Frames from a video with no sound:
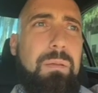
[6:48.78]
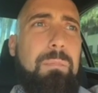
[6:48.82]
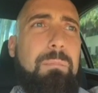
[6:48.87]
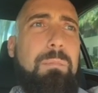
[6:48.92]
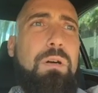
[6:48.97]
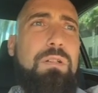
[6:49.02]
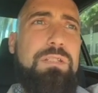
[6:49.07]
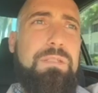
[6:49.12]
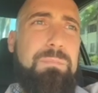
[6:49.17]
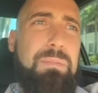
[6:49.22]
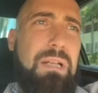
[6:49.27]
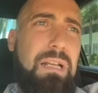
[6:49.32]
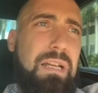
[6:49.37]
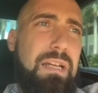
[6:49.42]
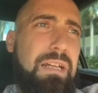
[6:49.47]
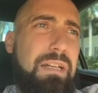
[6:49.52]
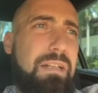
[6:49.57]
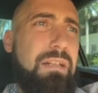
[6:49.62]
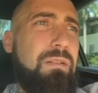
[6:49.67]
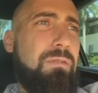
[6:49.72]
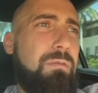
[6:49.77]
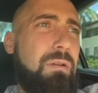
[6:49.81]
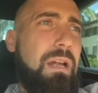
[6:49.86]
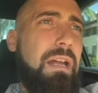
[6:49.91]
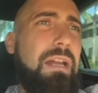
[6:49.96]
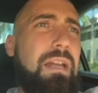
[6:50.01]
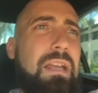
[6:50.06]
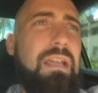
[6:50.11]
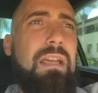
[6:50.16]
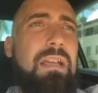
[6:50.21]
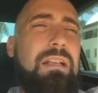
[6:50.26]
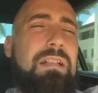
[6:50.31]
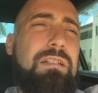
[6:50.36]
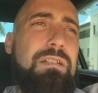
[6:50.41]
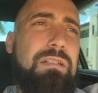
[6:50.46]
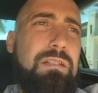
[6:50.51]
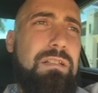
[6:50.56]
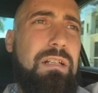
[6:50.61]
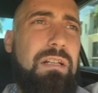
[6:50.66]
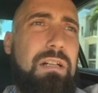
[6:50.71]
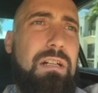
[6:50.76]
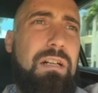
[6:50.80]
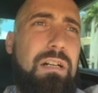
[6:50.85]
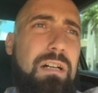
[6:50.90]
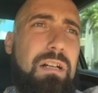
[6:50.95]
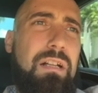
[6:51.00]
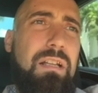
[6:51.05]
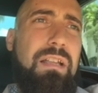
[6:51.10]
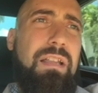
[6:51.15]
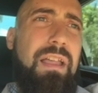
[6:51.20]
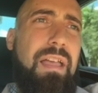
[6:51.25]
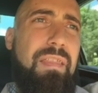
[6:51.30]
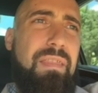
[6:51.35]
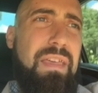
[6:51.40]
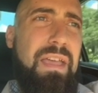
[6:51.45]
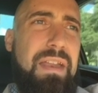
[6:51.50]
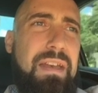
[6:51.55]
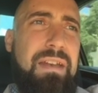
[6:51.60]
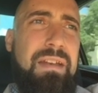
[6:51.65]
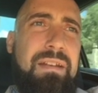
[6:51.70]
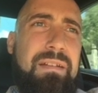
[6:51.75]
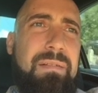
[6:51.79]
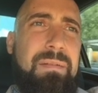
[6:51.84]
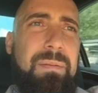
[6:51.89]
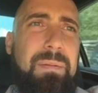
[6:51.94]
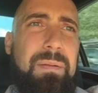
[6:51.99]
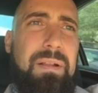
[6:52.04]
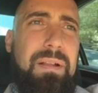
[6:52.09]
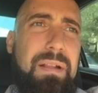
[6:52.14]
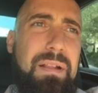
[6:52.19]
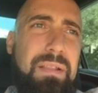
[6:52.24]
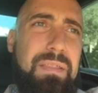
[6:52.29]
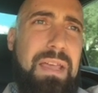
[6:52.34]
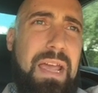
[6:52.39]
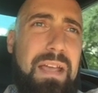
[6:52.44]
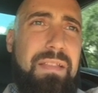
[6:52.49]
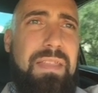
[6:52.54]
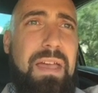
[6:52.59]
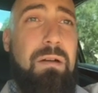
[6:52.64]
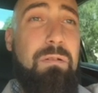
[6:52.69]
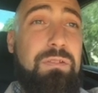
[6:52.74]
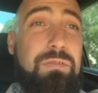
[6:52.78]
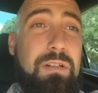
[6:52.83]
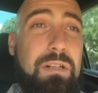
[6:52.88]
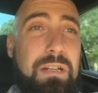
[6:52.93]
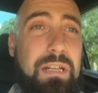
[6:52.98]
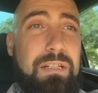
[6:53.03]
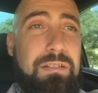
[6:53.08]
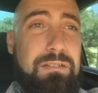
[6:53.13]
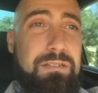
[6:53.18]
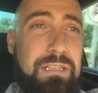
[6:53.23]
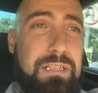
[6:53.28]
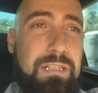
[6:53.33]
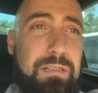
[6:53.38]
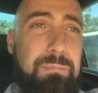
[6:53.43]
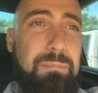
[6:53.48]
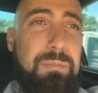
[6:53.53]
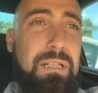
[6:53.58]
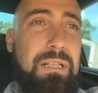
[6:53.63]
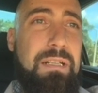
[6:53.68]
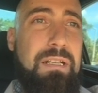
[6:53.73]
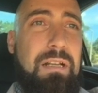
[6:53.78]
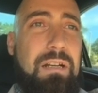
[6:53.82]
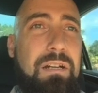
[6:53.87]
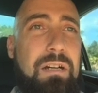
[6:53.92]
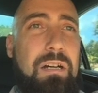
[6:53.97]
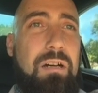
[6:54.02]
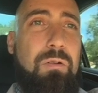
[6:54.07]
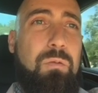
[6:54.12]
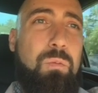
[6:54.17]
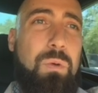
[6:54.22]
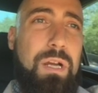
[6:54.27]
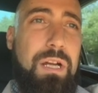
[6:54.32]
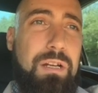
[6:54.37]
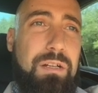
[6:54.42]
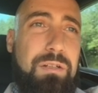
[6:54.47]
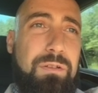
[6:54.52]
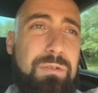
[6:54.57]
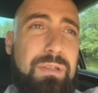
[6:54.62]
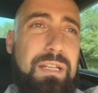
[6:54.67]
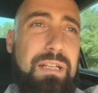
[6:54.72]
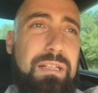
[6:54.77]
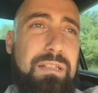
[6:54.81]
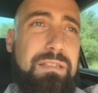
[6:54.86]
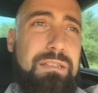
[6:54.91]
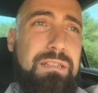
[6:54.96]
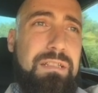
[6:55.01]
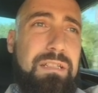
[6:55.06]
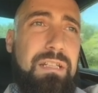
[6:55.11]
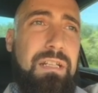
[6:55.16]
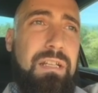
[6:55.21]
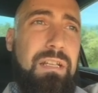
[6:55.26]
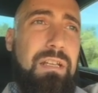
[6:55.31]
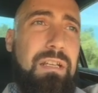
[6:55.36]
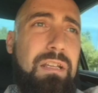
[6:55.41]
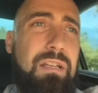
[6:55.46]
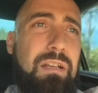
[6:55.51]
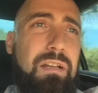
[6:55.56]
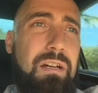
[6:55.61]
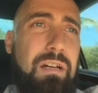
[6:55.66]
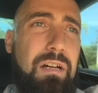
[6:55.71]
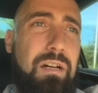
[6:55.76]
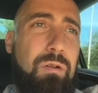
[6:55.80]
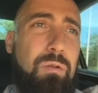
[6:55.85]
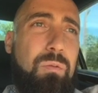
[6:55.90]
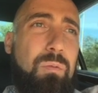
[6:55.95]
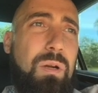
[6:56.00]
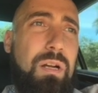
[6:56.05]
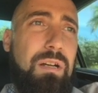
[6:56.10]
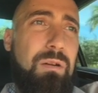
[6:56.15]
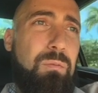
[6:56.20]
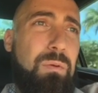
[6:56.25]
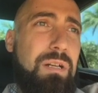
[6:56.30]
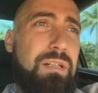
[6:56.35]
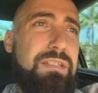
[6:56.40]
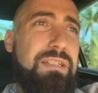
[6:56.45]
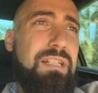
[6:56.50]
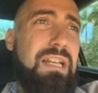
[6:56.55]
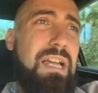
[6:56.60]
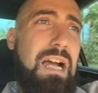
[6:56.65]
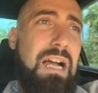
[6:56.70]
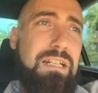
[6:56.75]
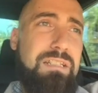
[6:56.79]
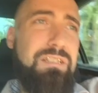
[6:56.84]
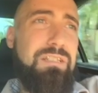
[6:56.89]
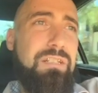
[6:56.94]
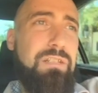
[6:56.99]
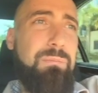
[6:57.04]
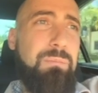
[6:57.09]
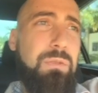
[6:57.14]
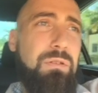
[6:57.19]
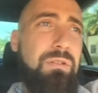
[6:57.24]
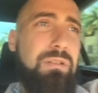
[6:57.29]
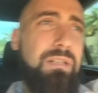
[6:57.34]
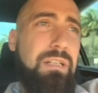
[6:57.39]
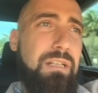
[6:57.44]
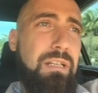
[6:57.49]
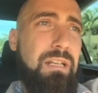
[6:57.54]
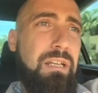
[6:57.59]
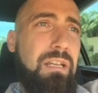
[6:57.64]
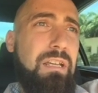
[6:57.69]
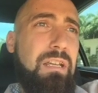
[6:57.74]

multiplying, right? And then that was very interesting to me. Where does the conscious community